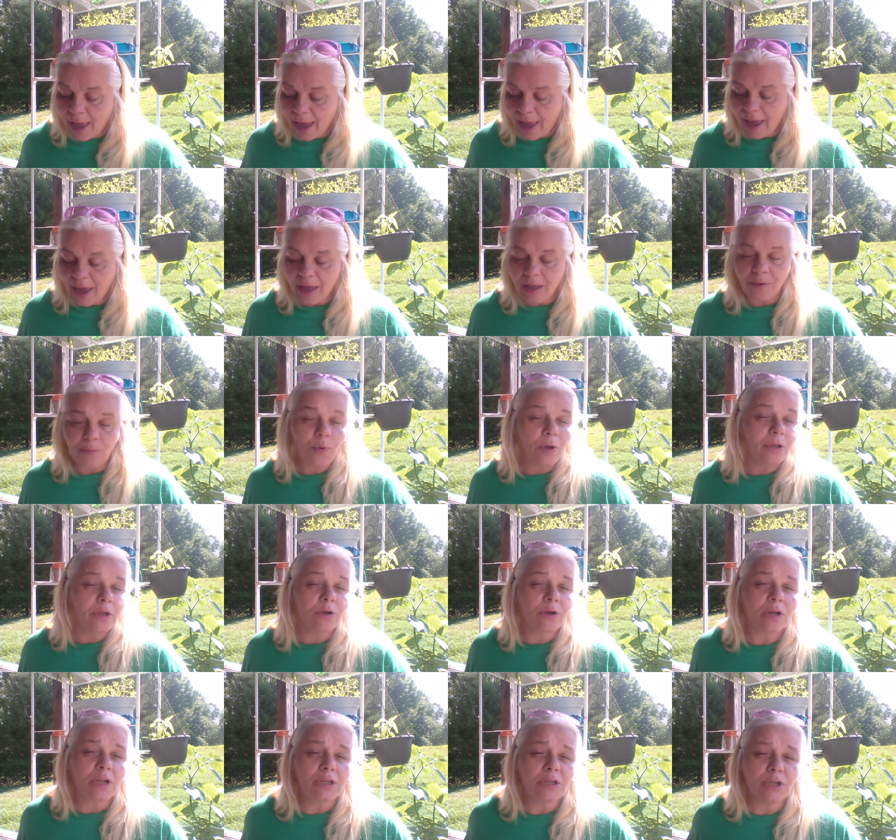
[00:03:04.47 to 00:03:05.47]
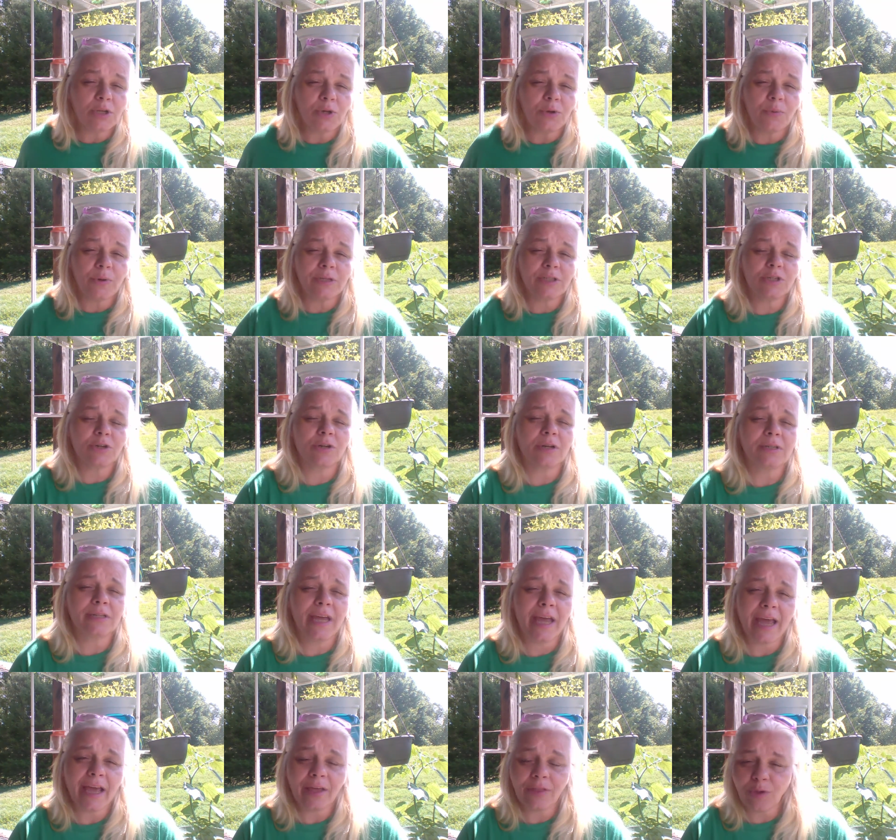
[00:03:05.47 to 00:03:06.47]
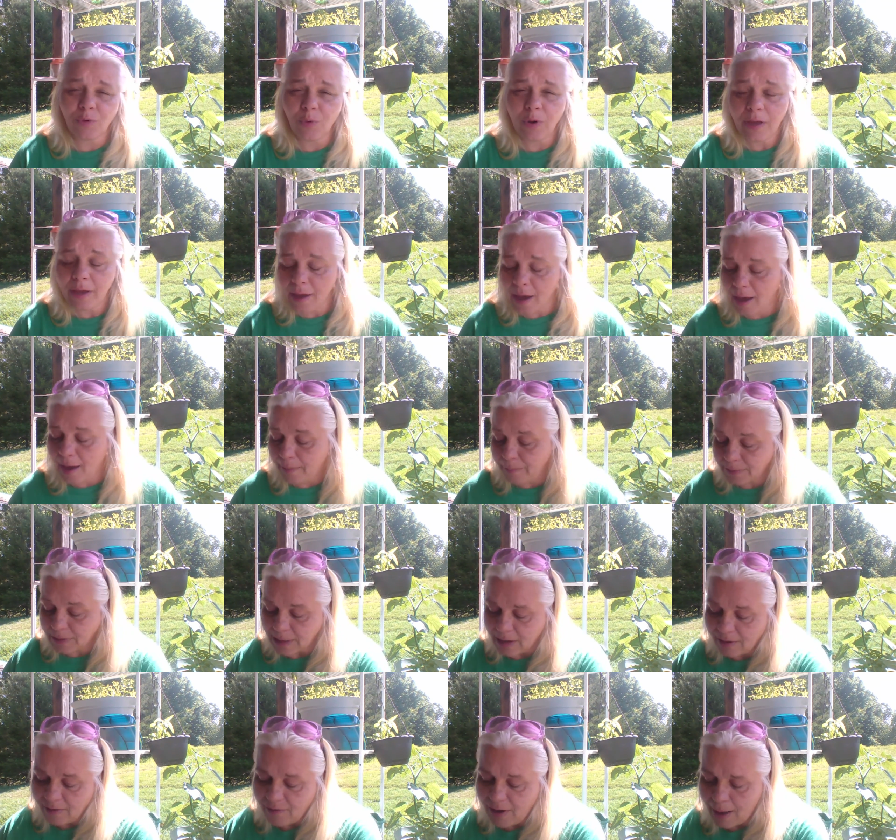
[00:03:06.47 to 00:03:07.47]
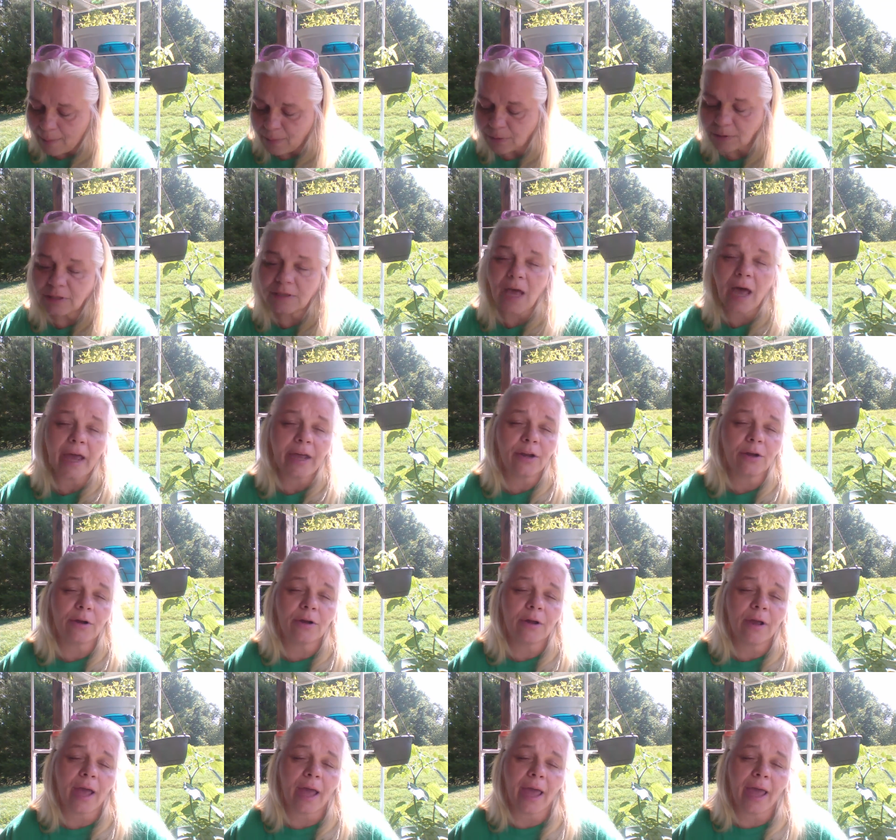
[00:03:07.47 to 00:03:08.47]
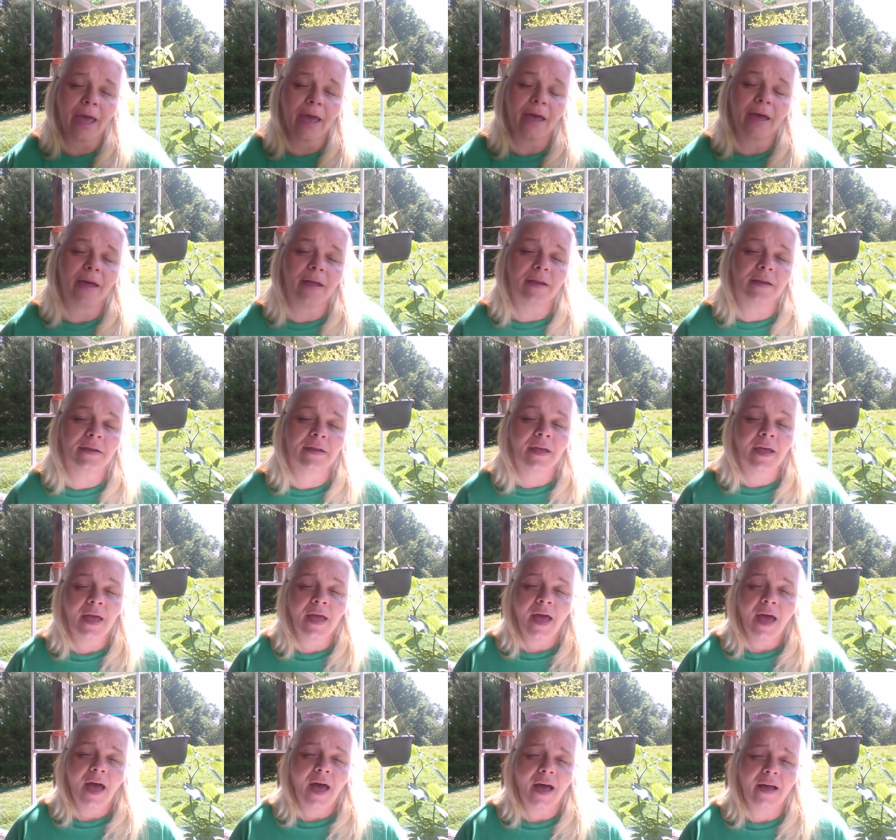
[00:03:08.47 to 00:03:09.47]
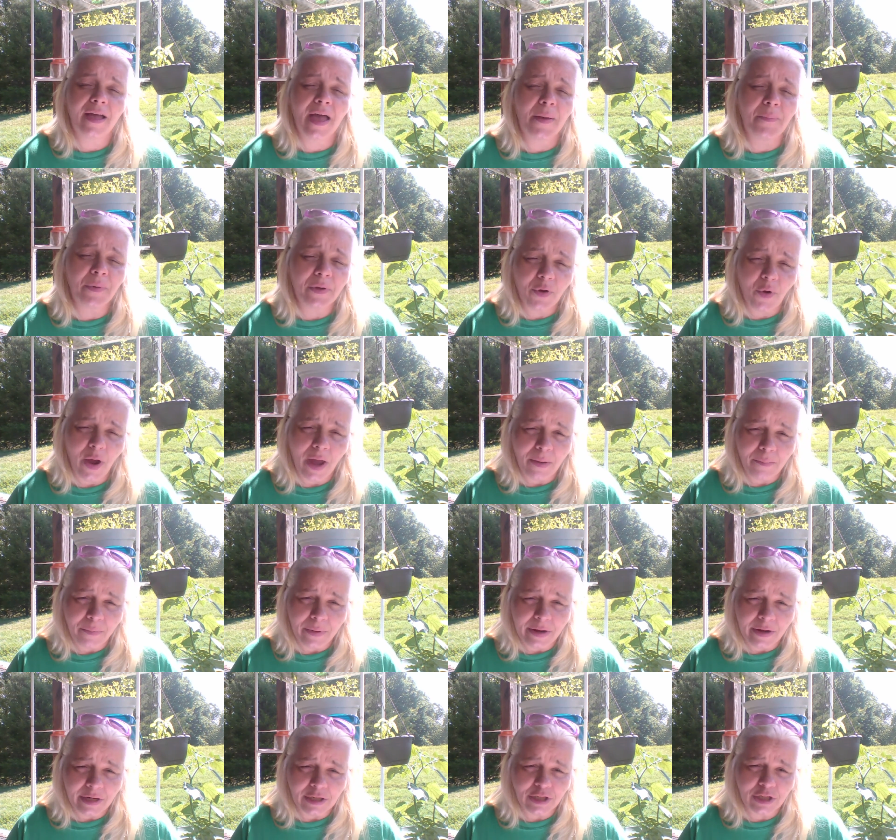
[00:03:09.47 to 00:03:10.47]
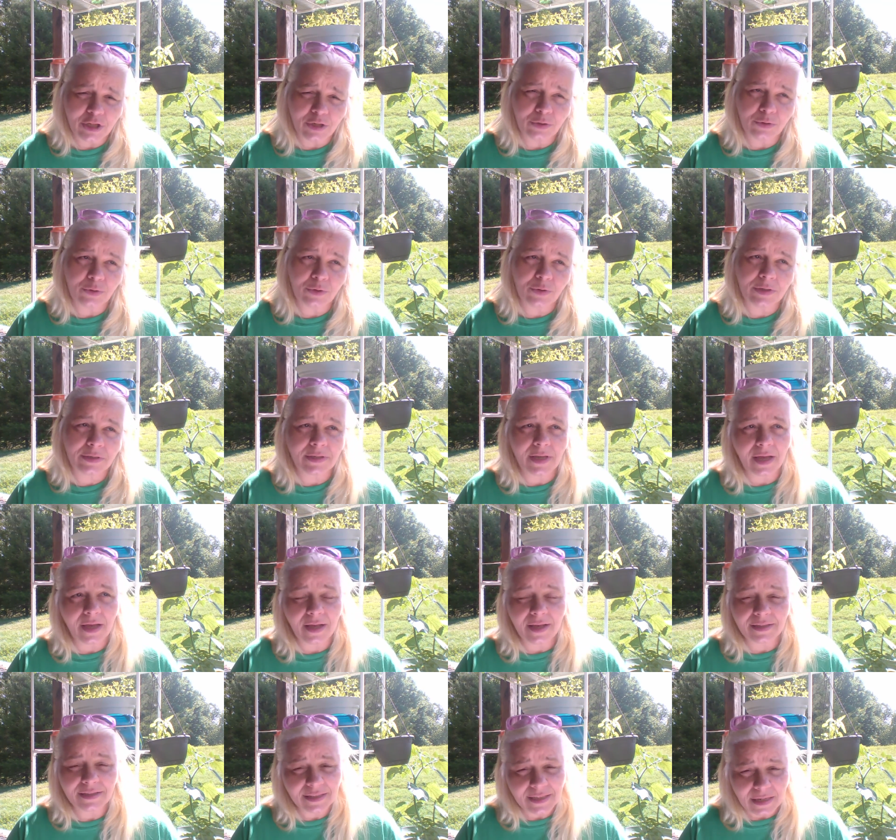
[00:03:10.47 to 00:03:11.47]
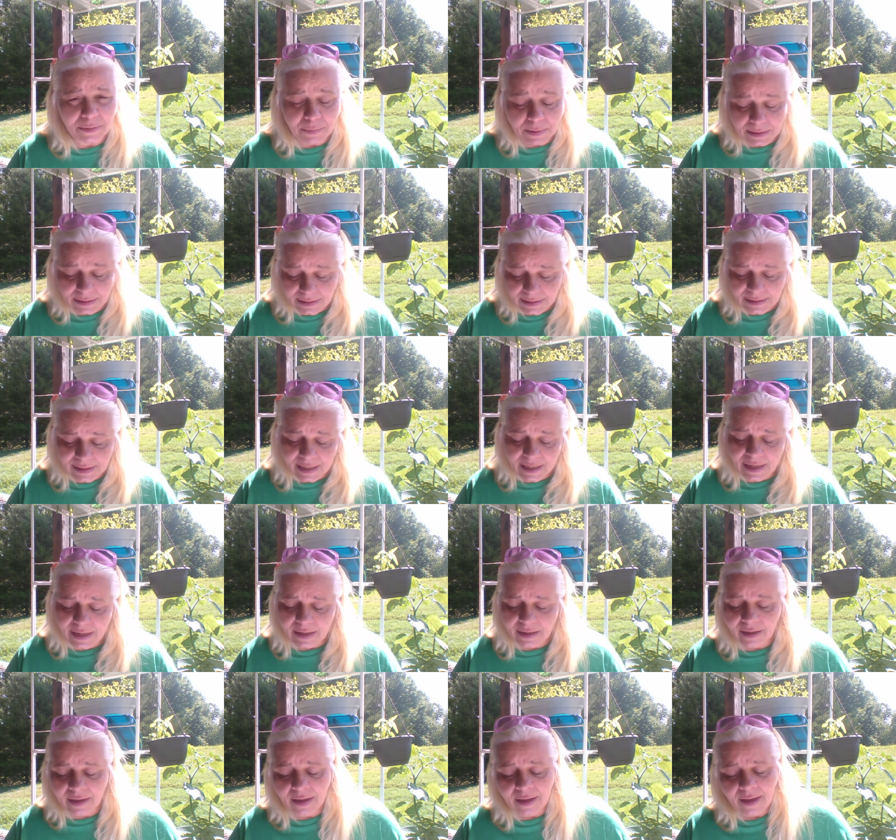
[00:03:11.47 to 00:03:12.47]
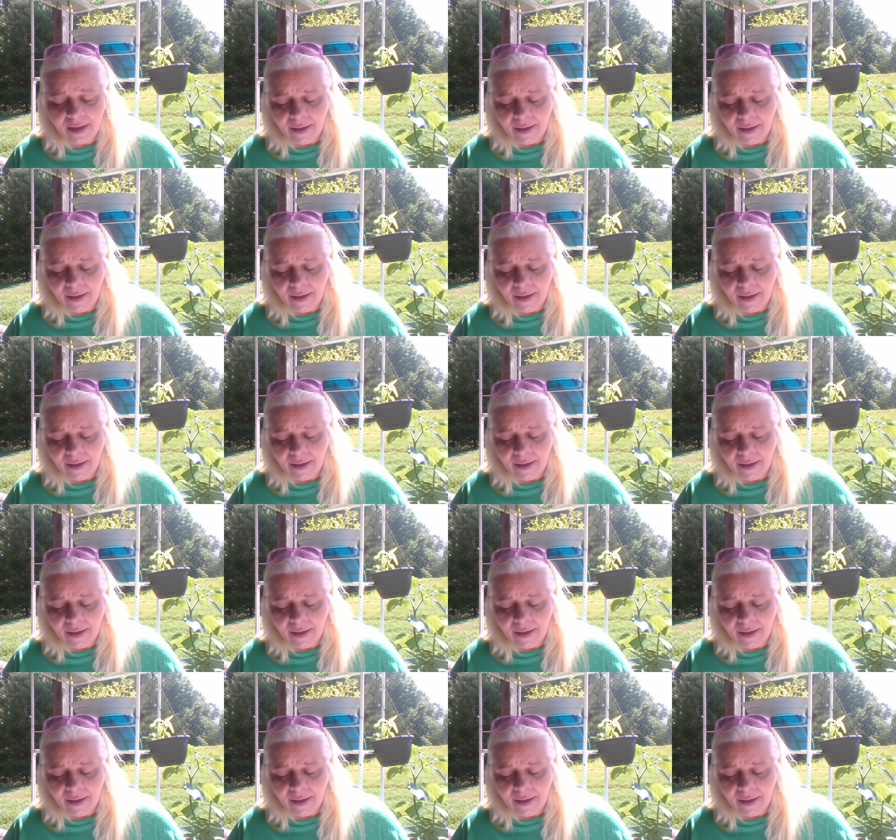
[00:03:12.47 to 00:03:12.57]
And what you're going to do is you're going to take 3 cups of apple cider and a cup of cranberry juice, a cinnamon stick,